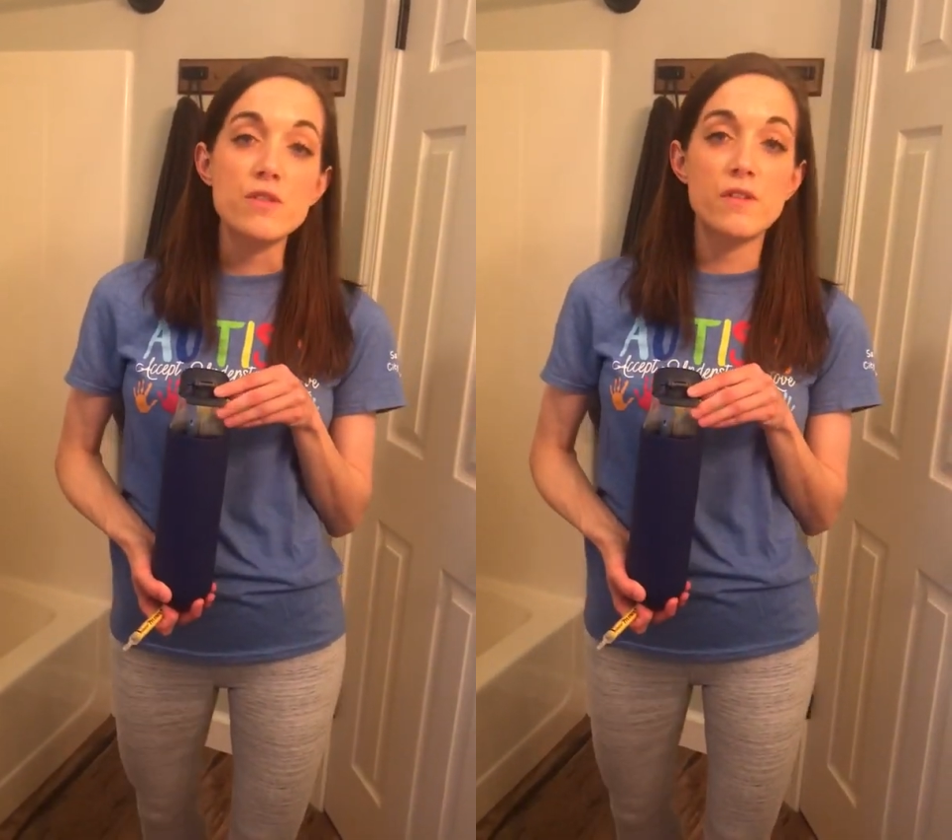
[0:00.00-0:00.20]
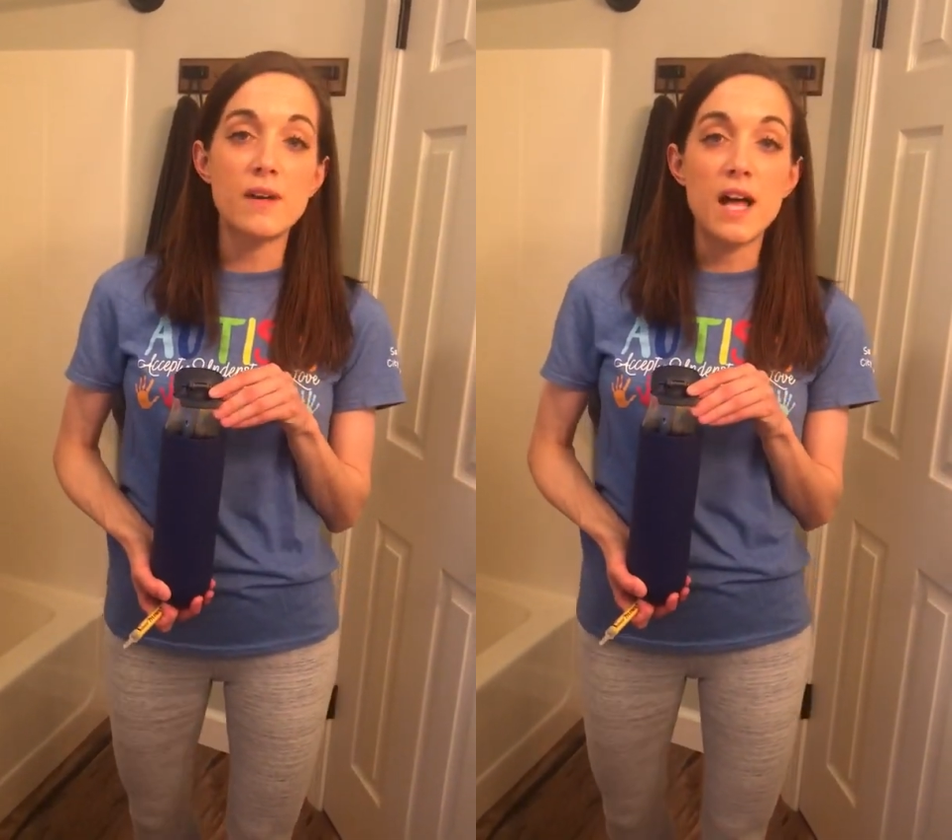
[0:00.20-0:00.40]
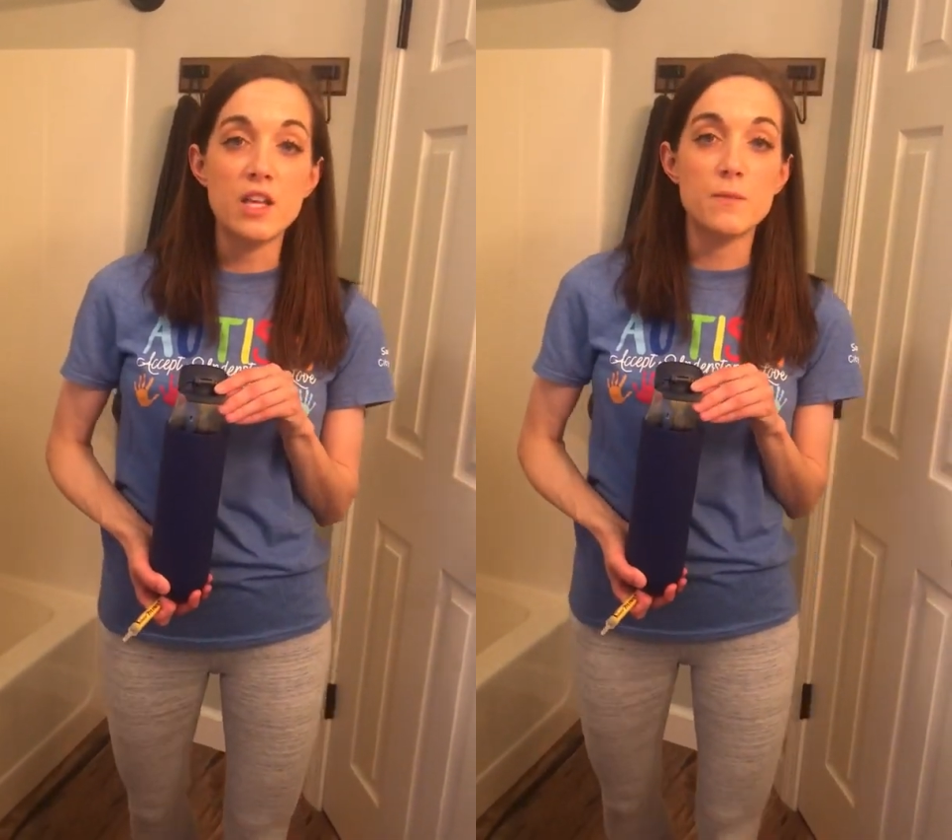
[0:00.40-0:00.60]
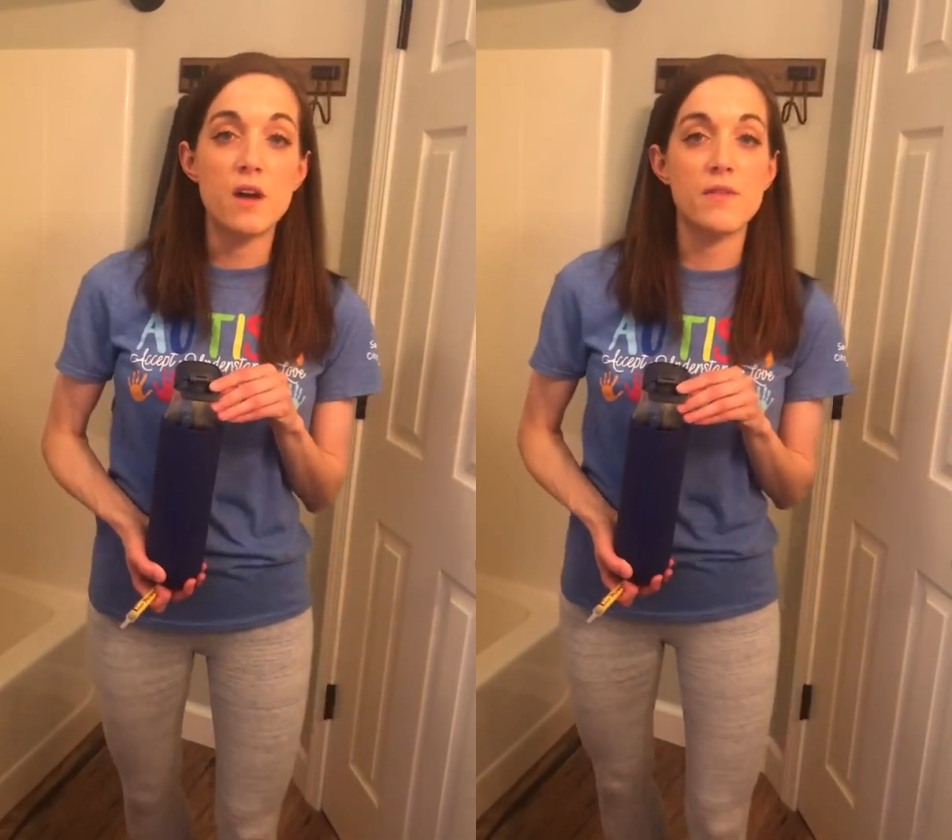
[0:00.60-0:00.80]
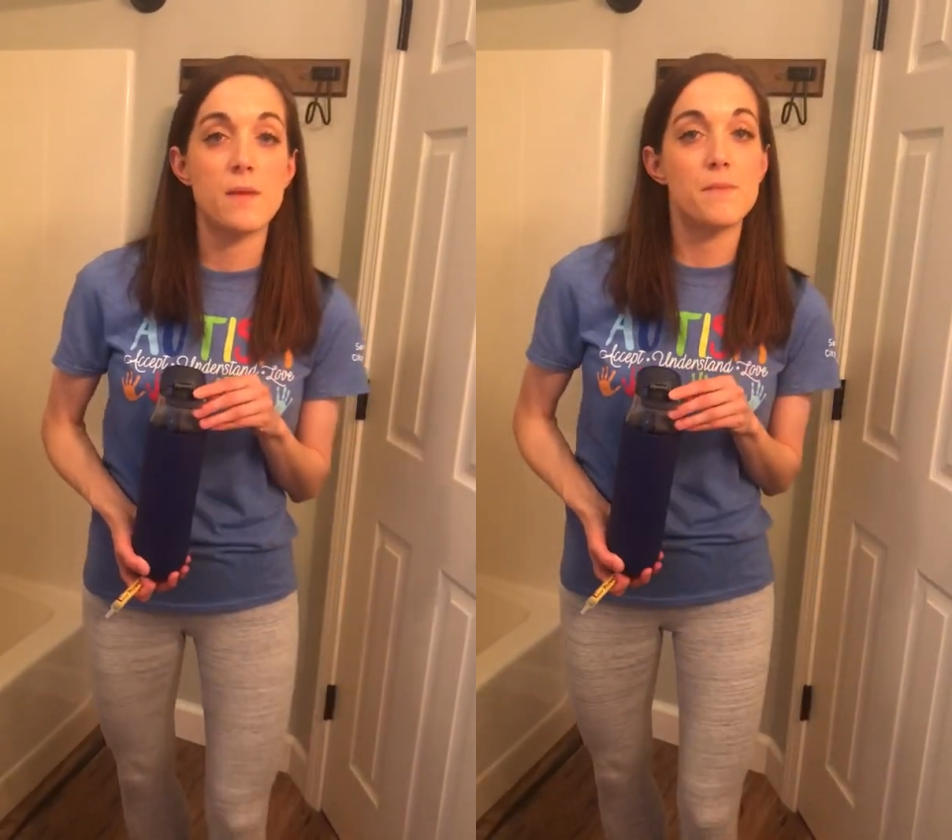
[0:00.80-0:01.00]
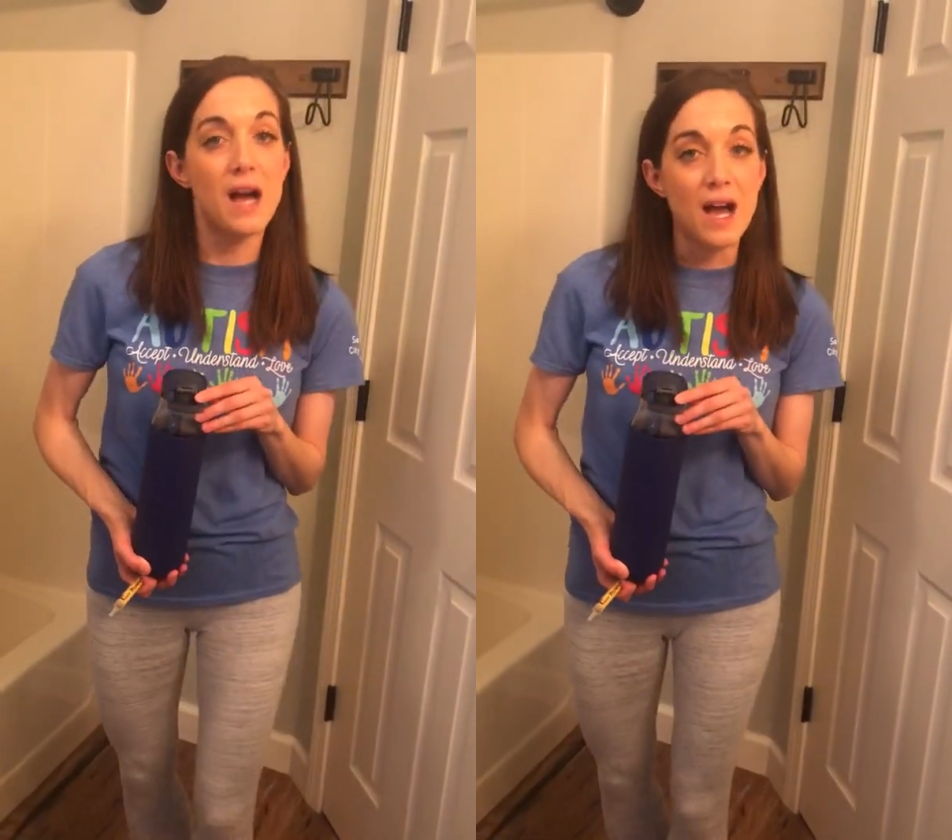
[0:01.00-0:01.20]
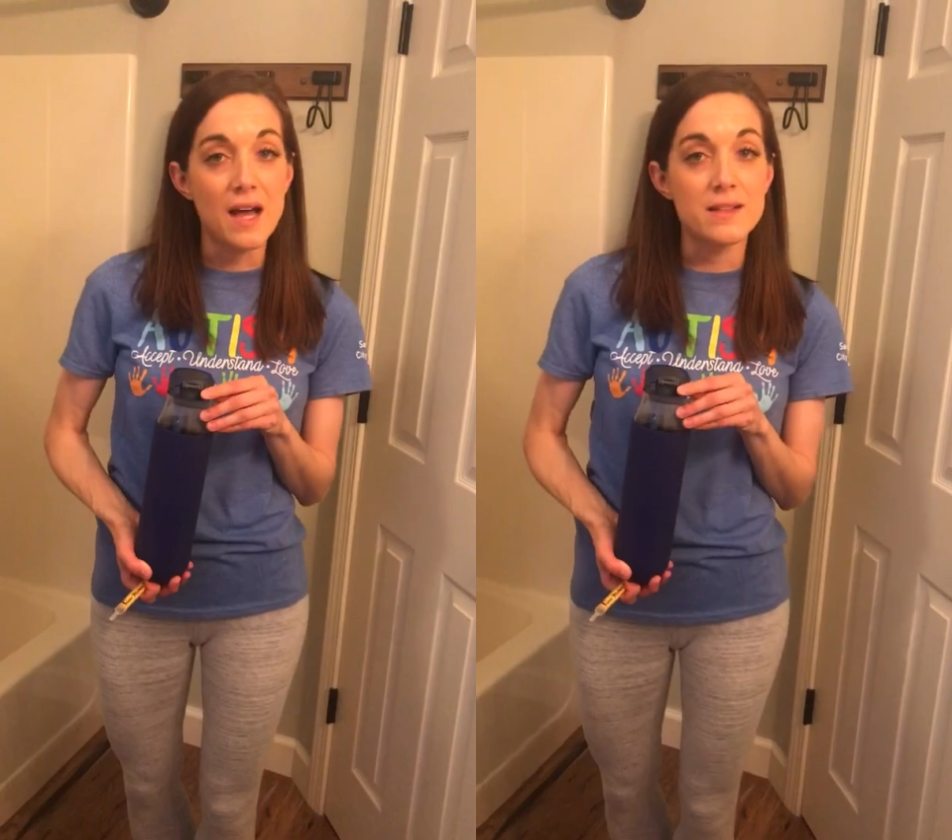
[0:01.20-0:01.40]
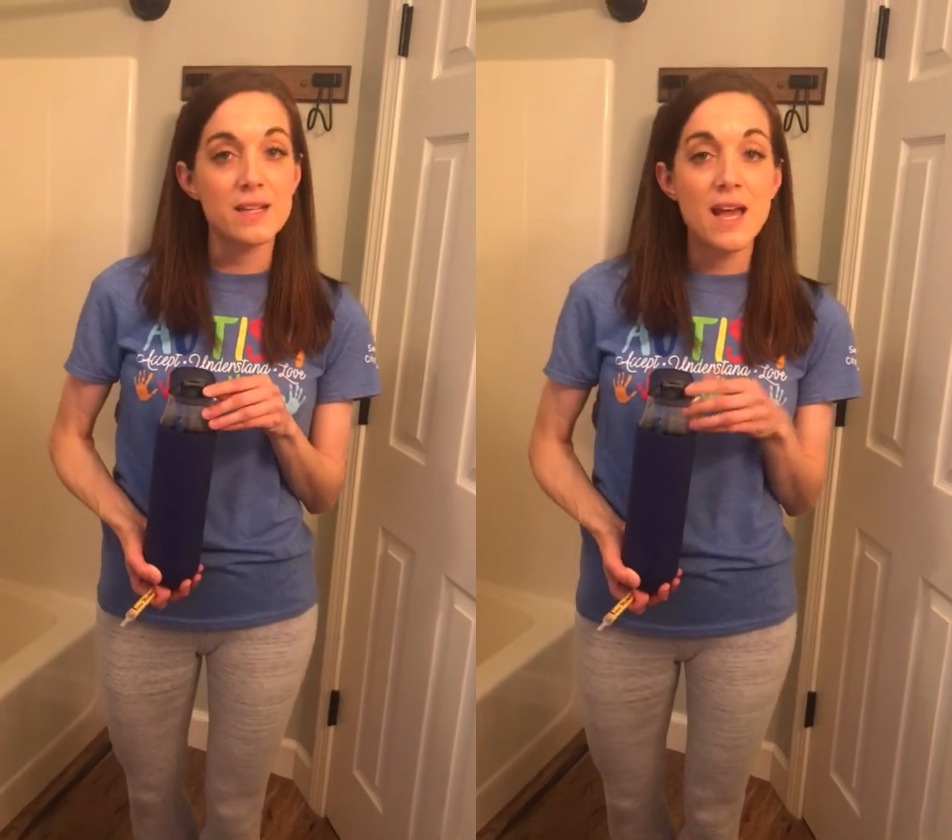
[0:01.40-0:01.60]
the volume of a
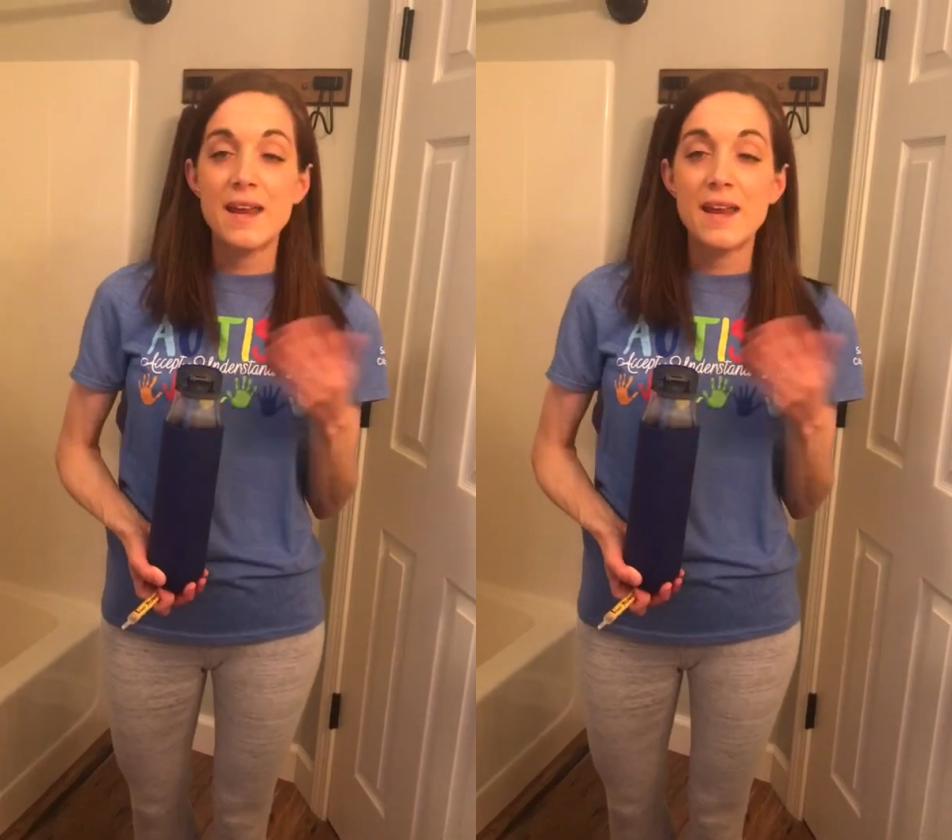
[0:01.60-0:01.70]
pond.